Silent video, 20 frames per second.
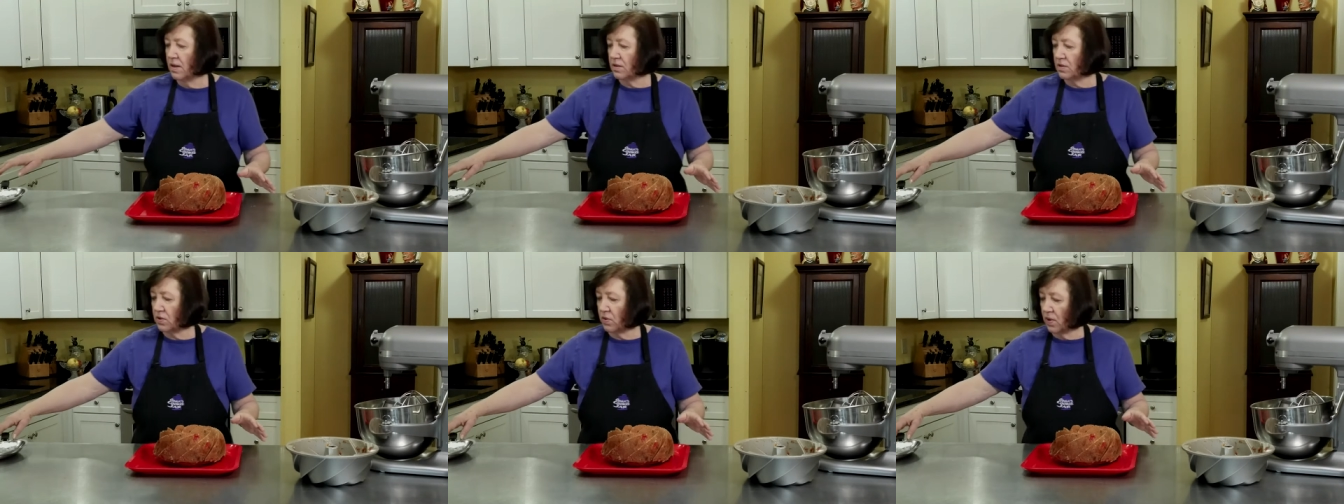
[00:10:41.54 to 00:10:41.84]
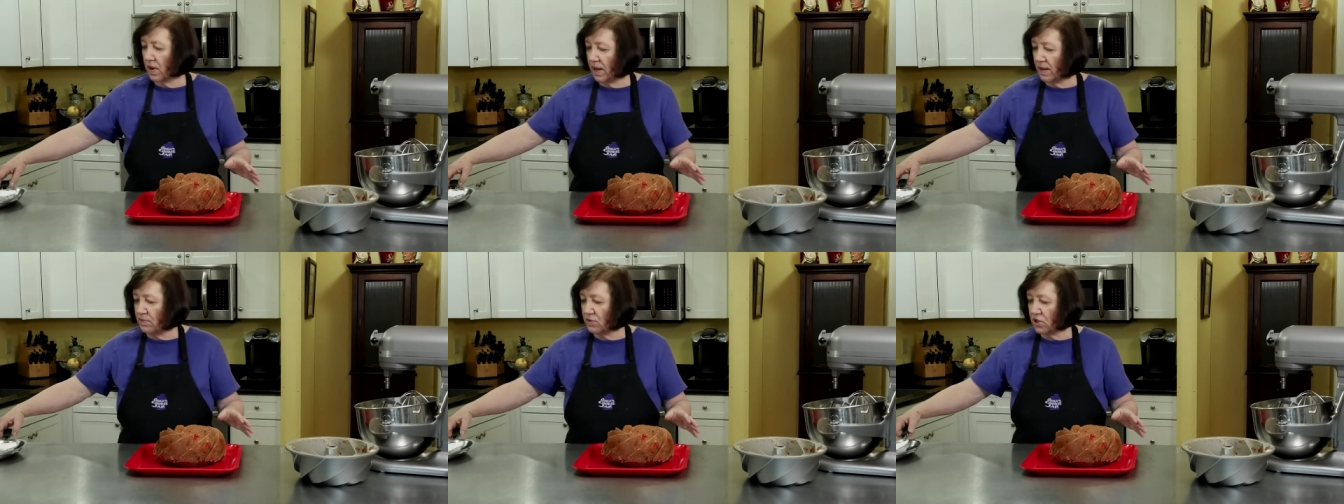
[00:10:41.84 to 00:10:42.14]

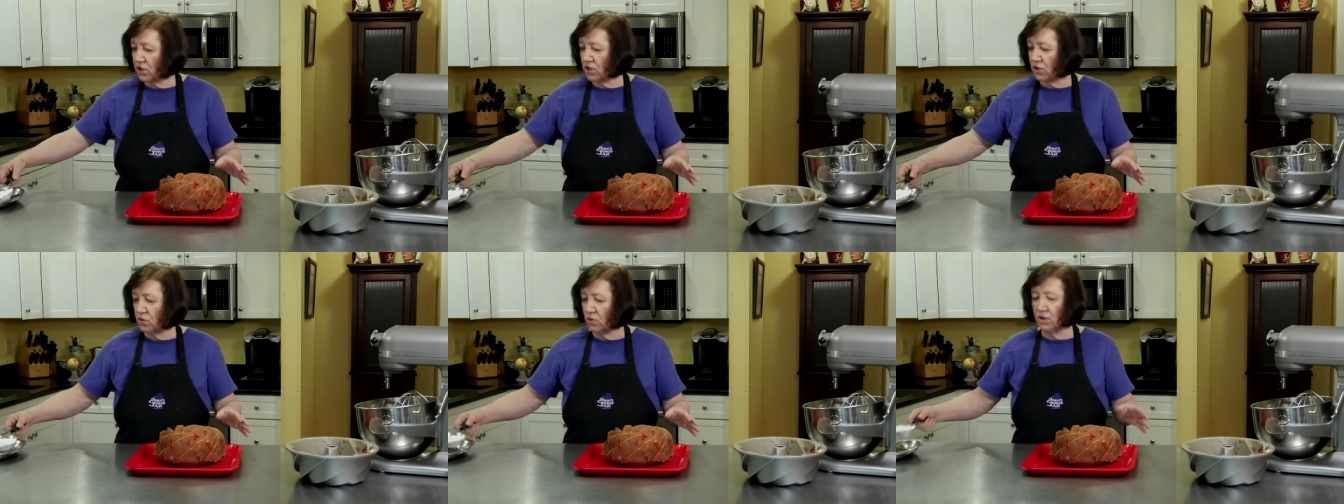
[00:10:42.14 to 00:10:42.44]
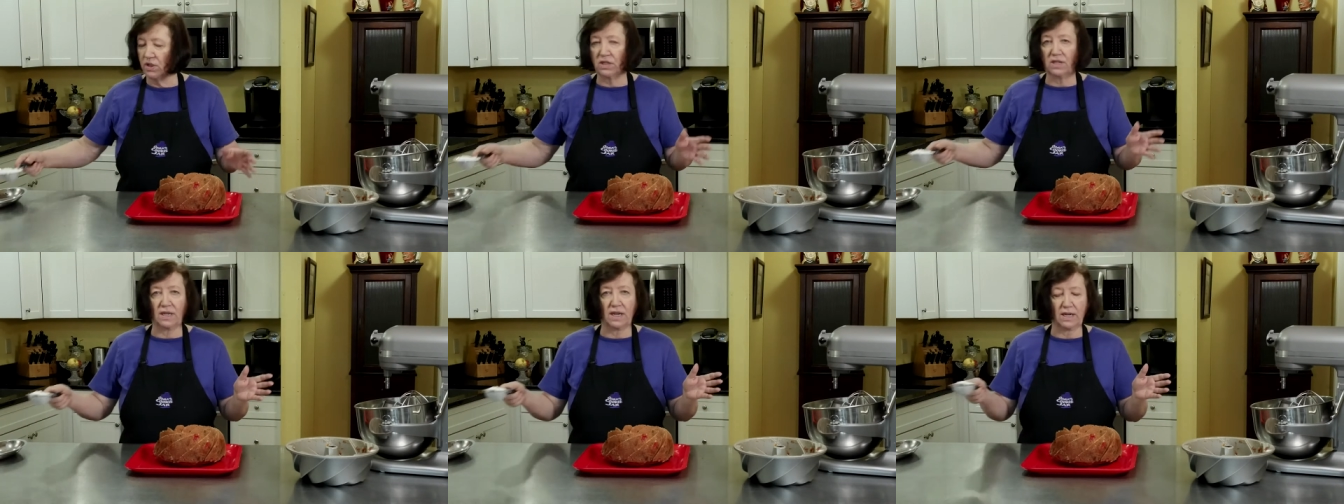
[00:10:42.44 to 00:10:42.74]
So I'm just
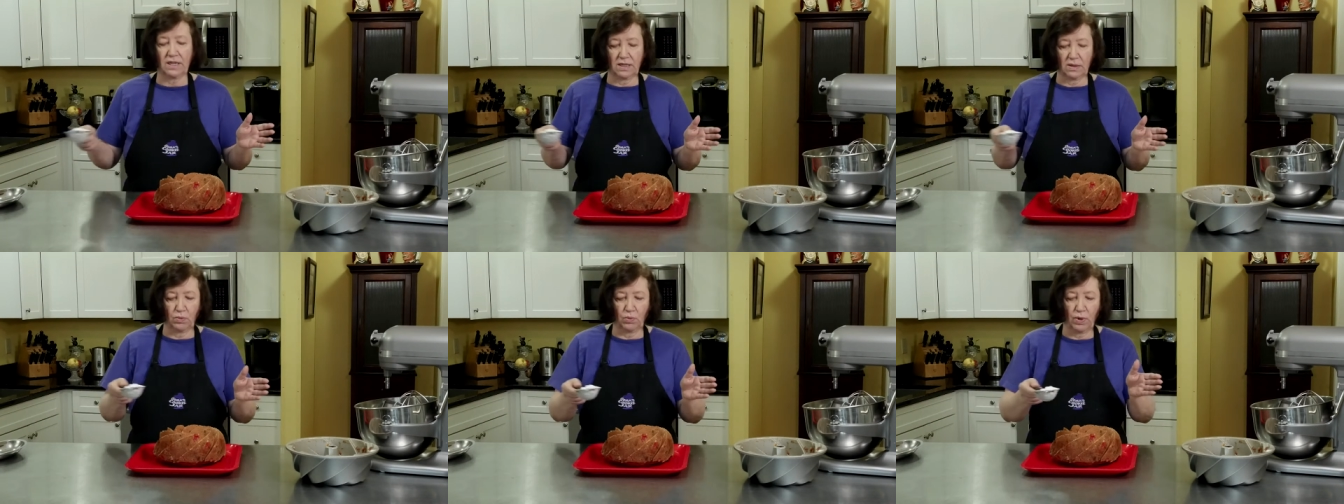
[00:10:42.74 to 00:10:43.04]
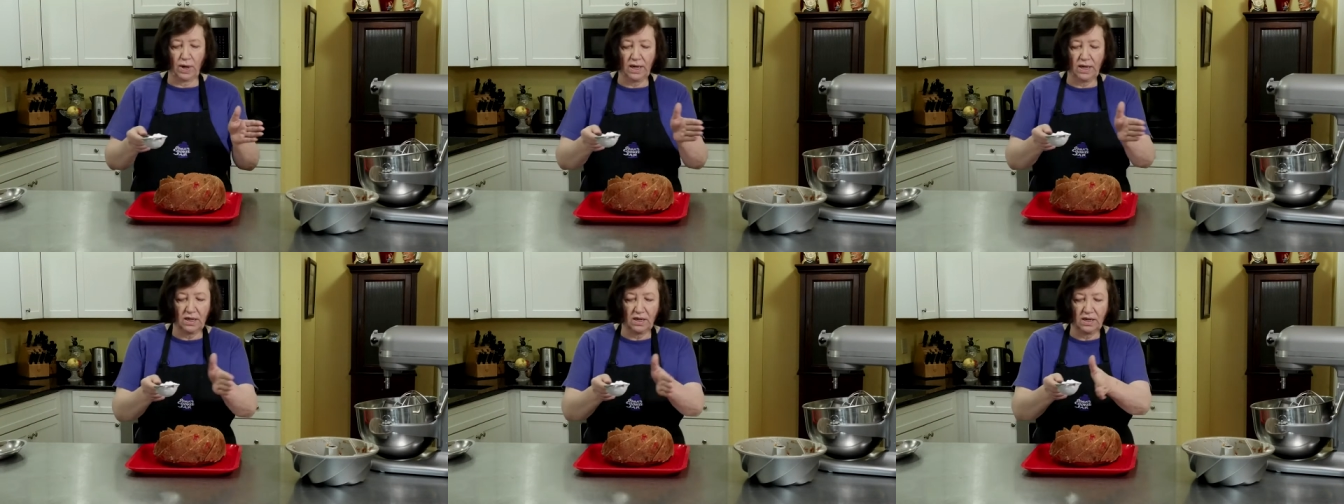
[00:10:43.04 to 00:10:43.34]
going to take some
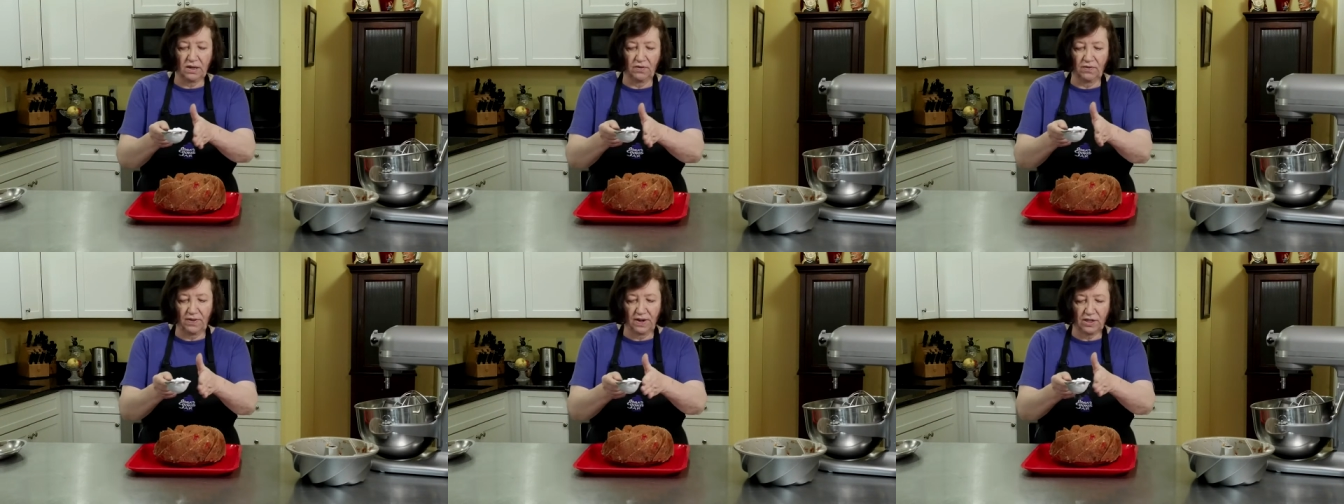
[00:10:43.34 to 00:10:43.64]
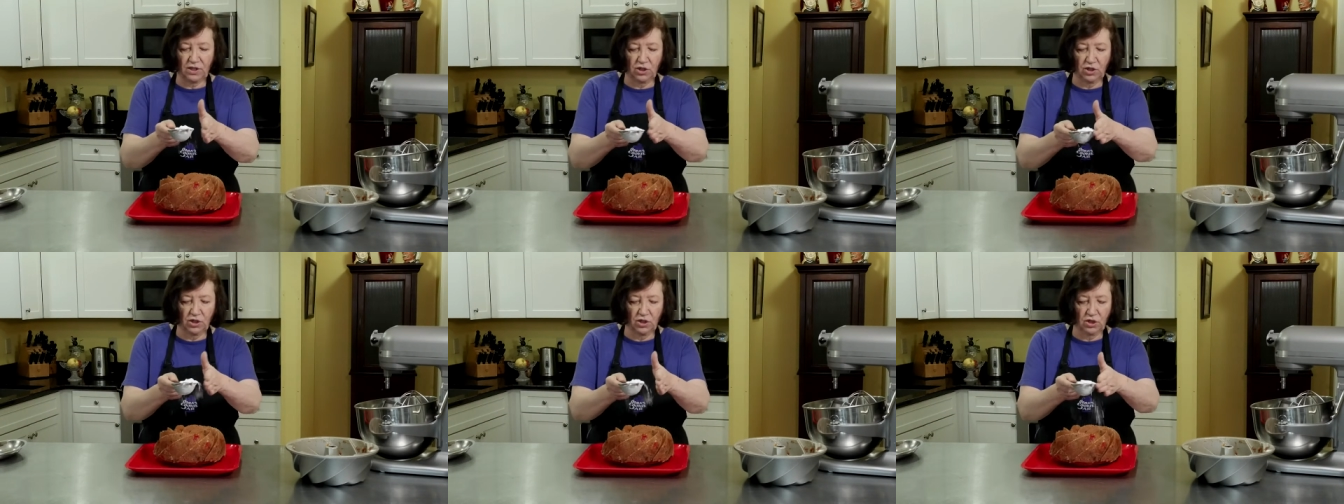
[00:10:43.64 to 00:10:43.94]
regular
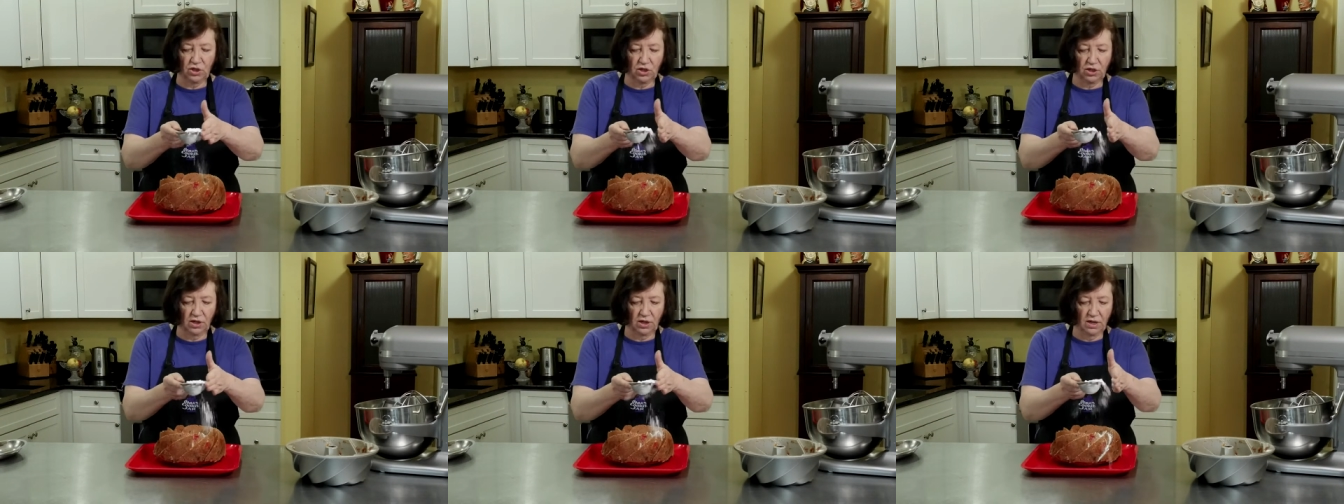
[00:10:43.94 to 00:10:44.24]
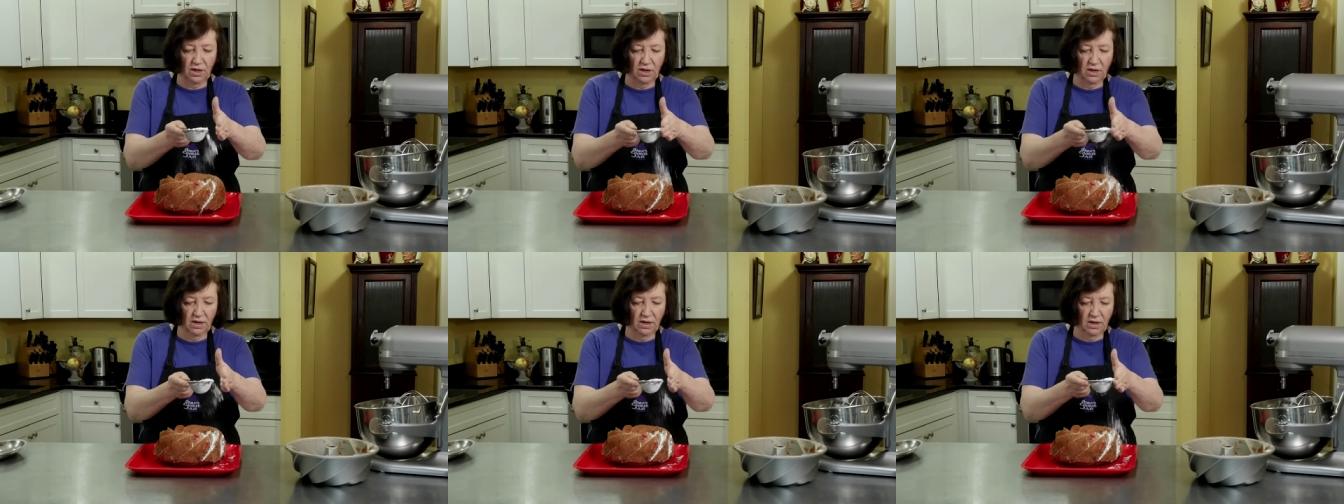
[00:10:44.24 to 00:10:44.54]
confectioner's
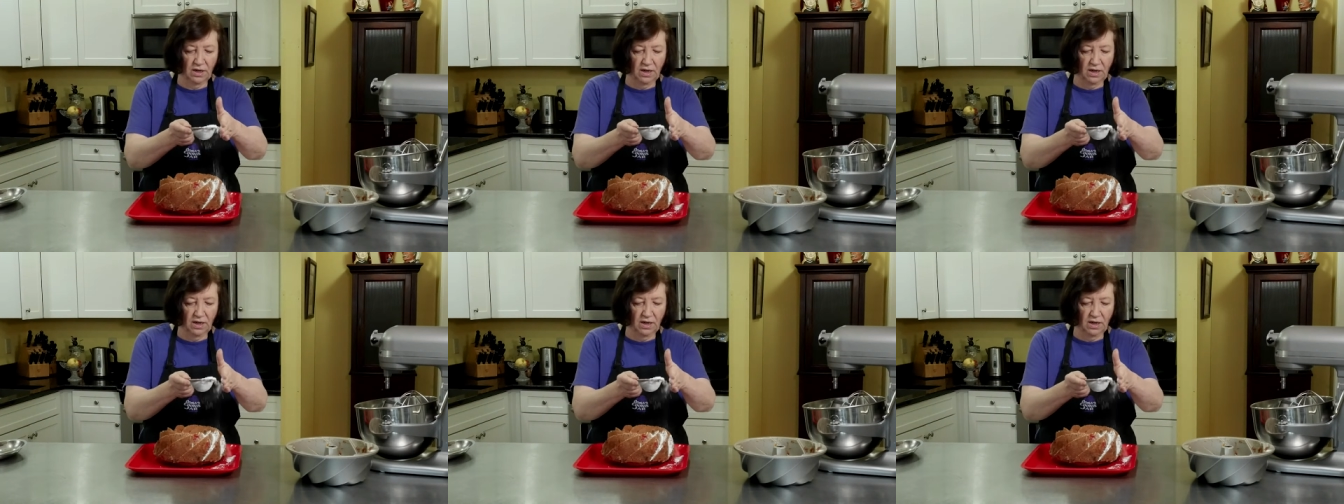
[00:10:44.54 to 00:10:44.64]
sugar